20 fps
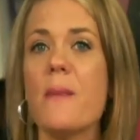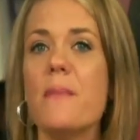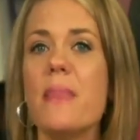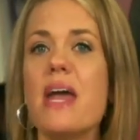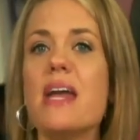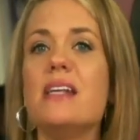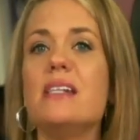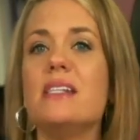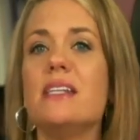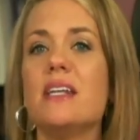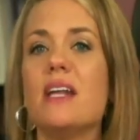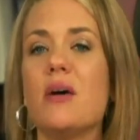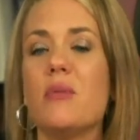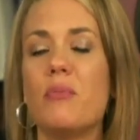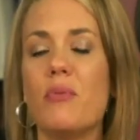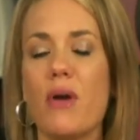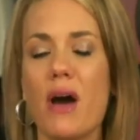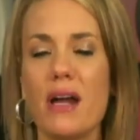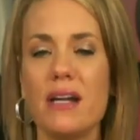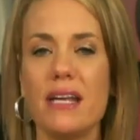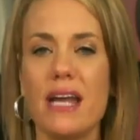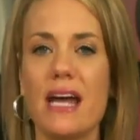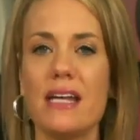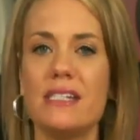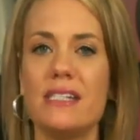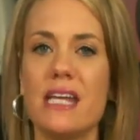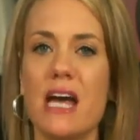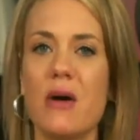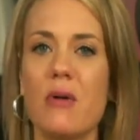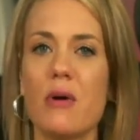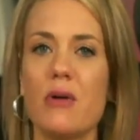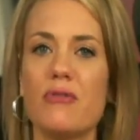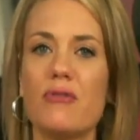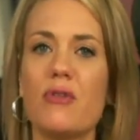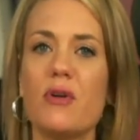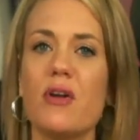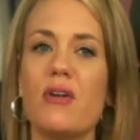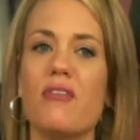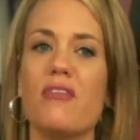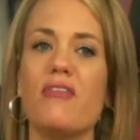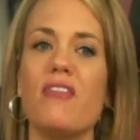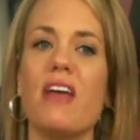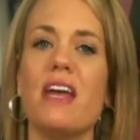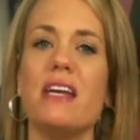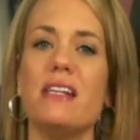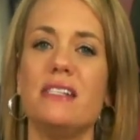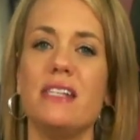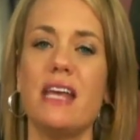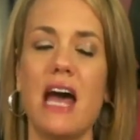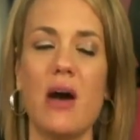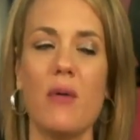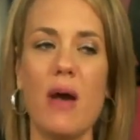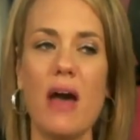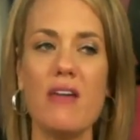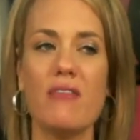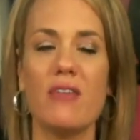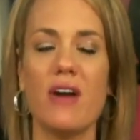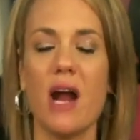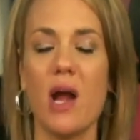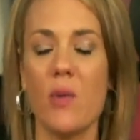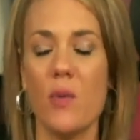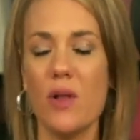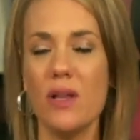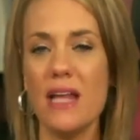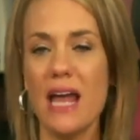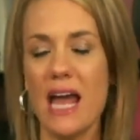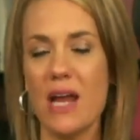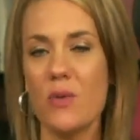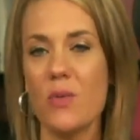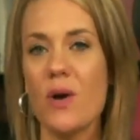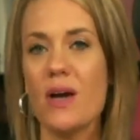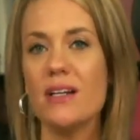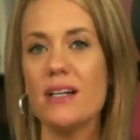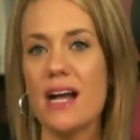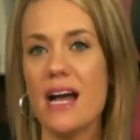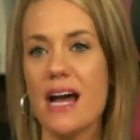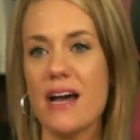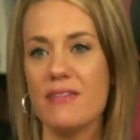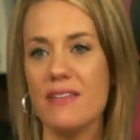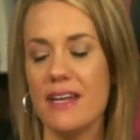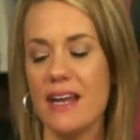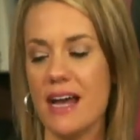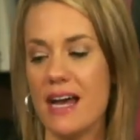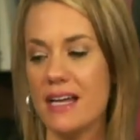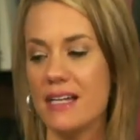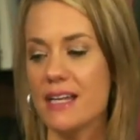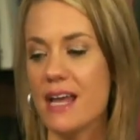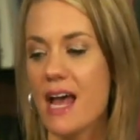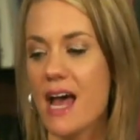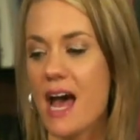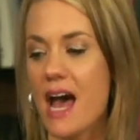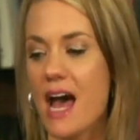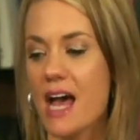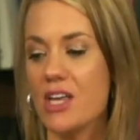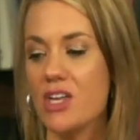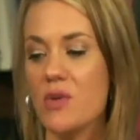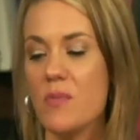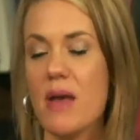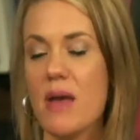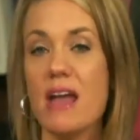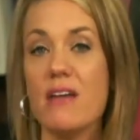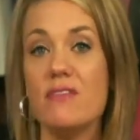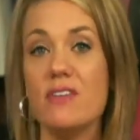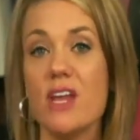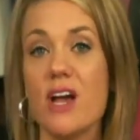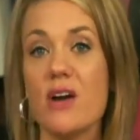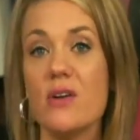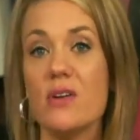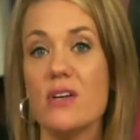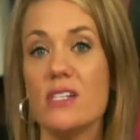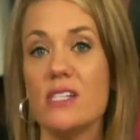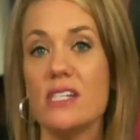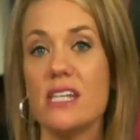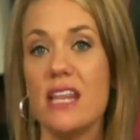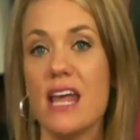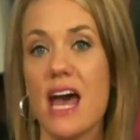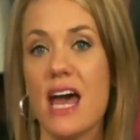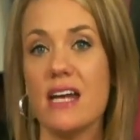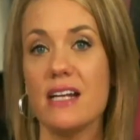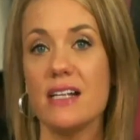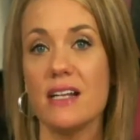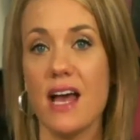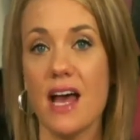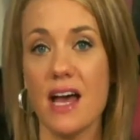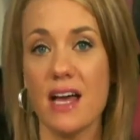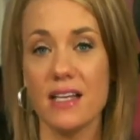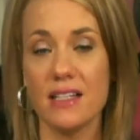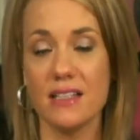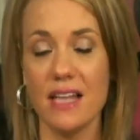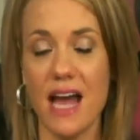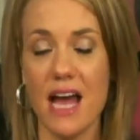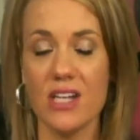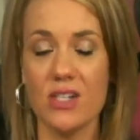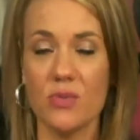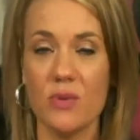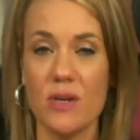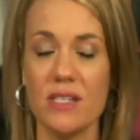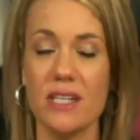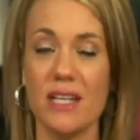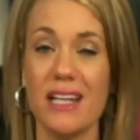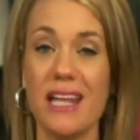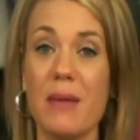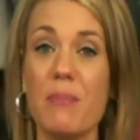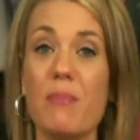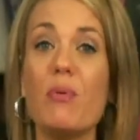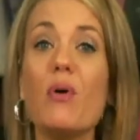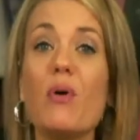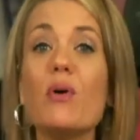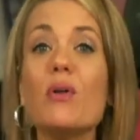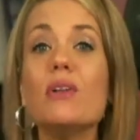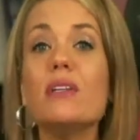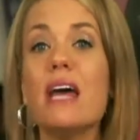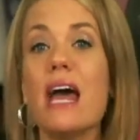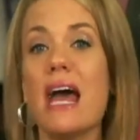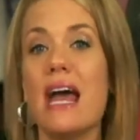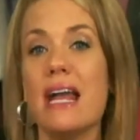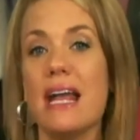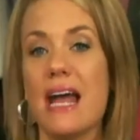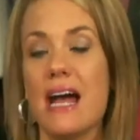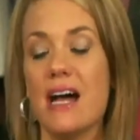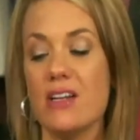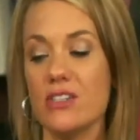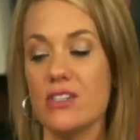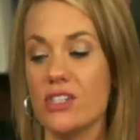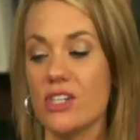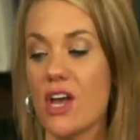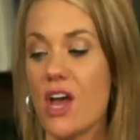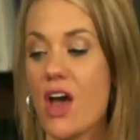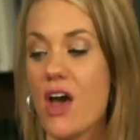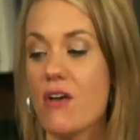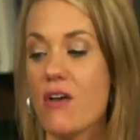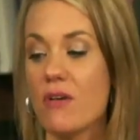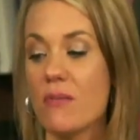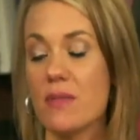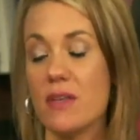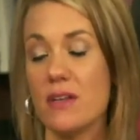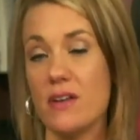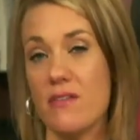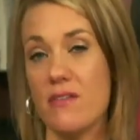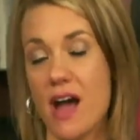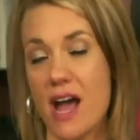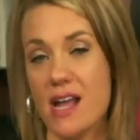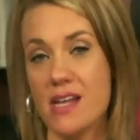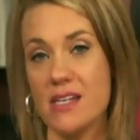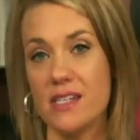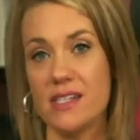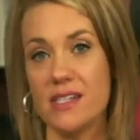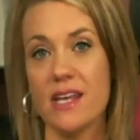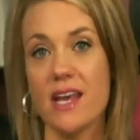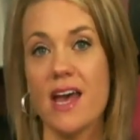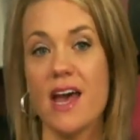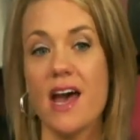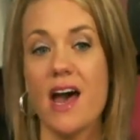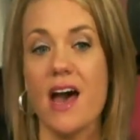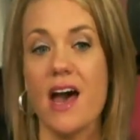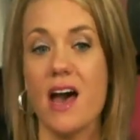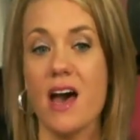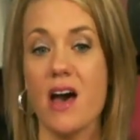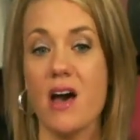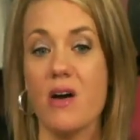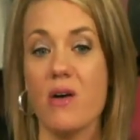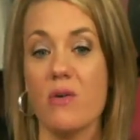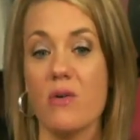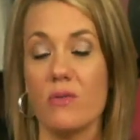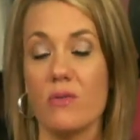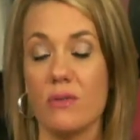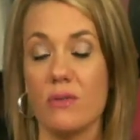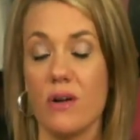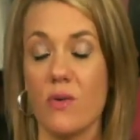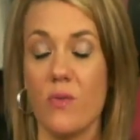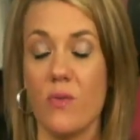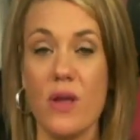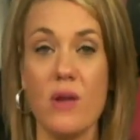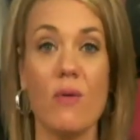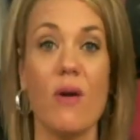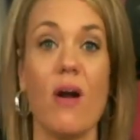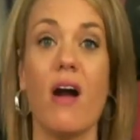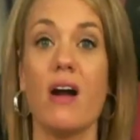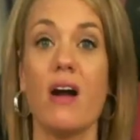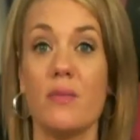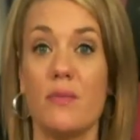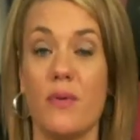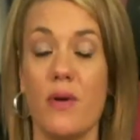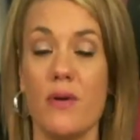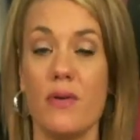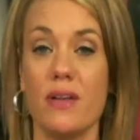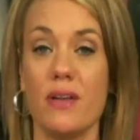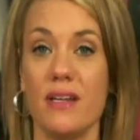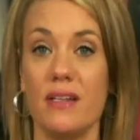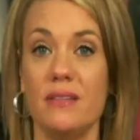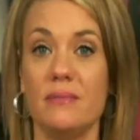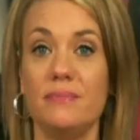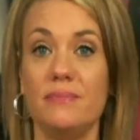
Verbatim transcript: makes it a broadcast tower for your face. However, I will add one caveat. Uh, you may have noticed that uh, glass recently pulled Hangouts from the device. Uh, we were heartbroken